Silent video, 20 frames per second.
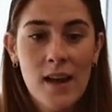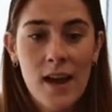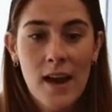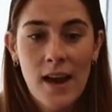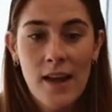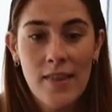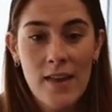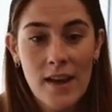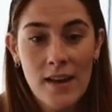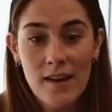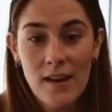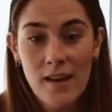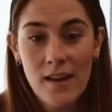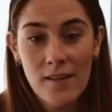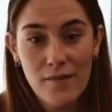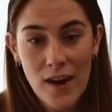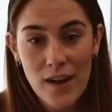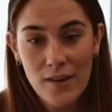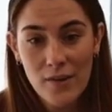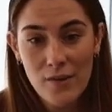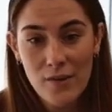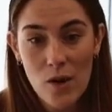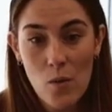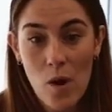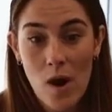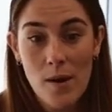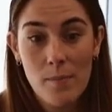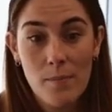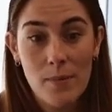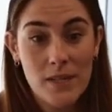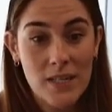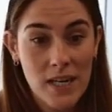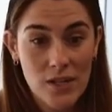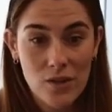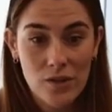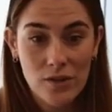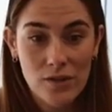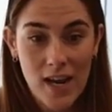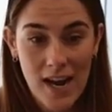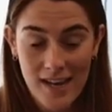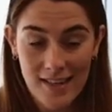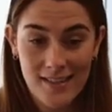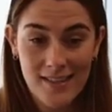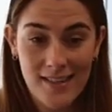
And then a final note on potential tax